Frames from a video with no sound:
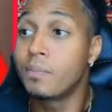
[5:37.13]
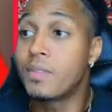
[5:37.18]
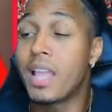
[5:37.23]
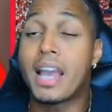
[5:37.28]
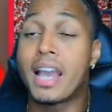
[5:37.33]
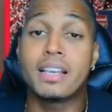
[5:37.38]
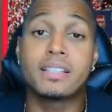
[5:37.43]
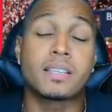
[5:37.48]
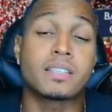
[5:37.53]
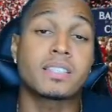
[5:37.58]

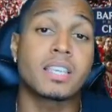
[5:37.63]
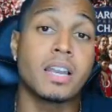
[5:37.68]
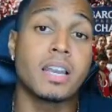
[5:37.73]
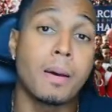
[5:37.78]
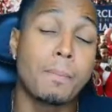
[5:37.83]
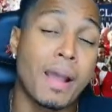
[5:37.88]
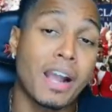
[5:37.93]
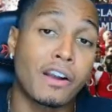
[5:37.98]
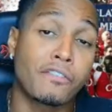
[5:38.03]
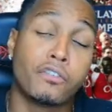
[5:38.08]
that is a centre
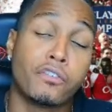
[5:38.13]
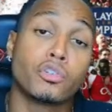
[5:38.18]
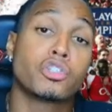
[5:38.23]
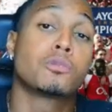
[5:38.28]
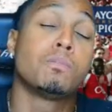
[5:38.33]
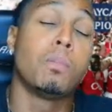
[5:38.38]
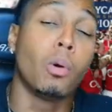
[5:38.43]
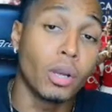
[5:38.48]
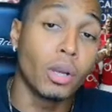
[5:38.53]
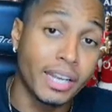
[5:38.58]
back for
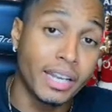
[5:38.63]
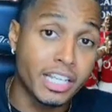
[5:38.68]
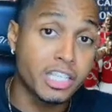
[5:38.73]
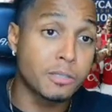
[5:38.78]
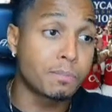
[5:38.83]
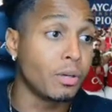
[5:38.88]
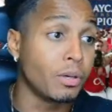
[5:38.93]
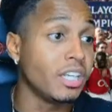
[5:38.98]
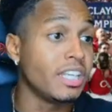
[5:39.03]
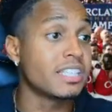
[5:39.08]
Sporting
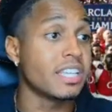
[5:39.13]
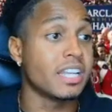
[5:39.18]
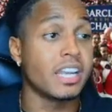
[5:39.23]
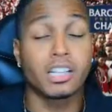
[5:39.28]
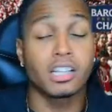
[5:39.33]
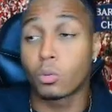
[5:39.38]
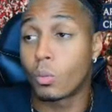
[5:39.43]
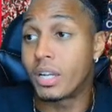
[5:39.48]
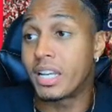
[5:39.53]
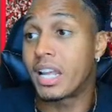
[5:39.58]
Lisbon. He's
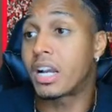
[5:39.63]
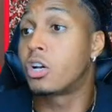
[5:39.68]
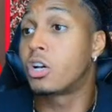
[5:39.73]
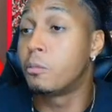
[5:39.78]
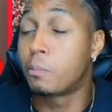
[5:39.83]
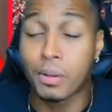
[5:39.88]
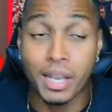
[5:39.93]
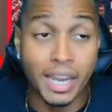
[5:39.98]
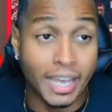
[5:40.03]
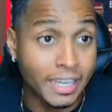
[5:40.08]
another one that
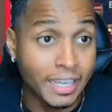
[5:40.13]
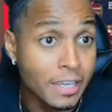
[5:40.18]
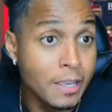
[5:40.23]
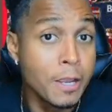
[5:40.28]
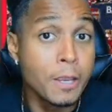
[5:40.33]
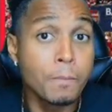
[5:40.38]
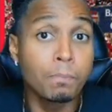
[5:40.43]
could play.